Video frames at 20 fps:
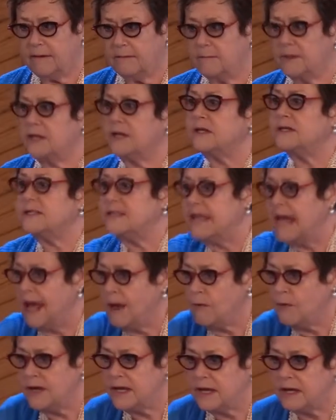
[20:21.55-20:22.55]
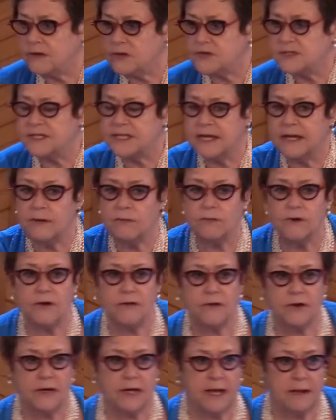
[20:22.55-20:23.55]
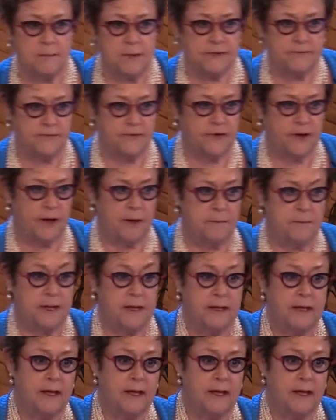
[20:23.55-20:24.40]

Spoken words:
Because now we understand where they're coming from.